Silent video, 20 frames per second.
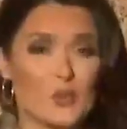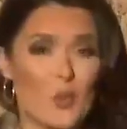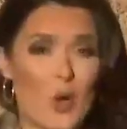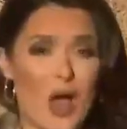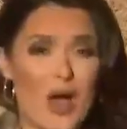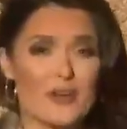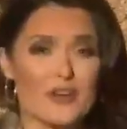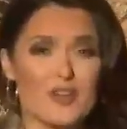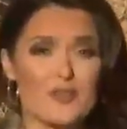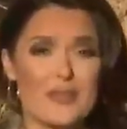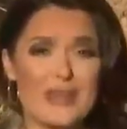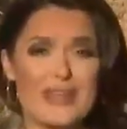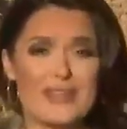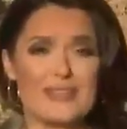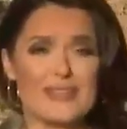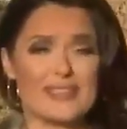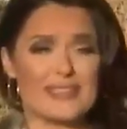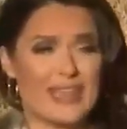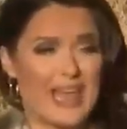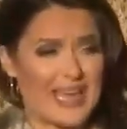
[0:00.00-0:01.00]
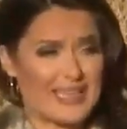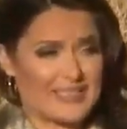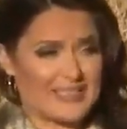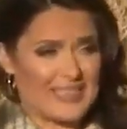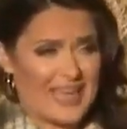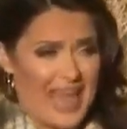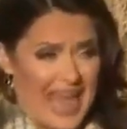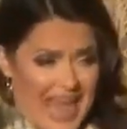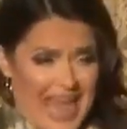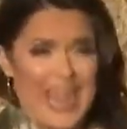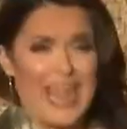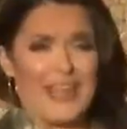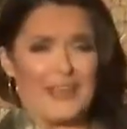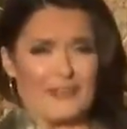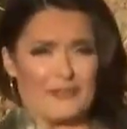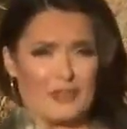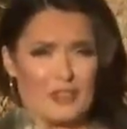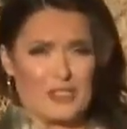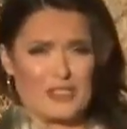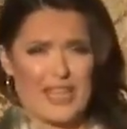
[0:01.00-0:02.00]
water means less hay
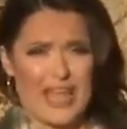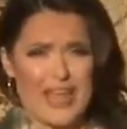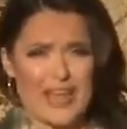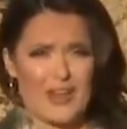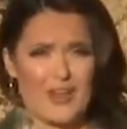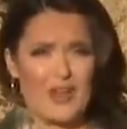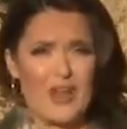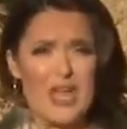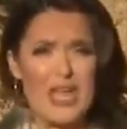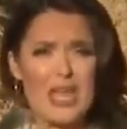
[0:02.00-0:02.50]
for sale.